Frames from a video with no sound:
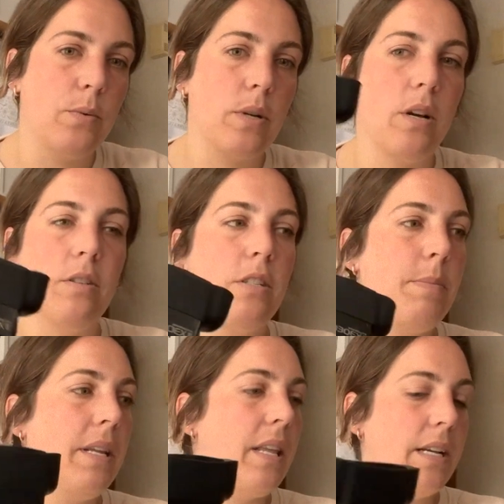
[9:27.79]
were called
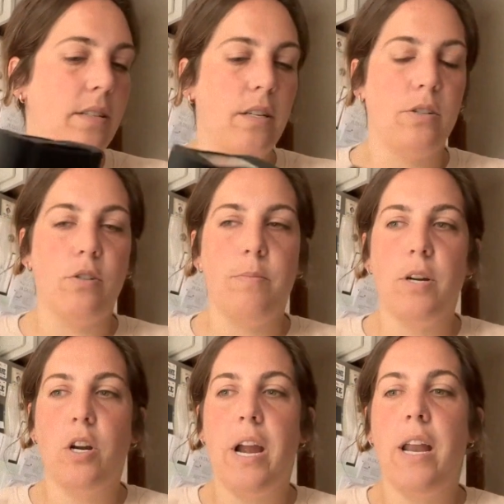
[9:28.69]
speed lights. They're super
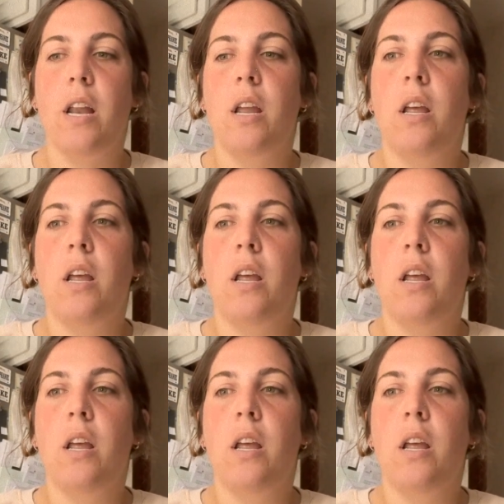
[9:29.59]
great.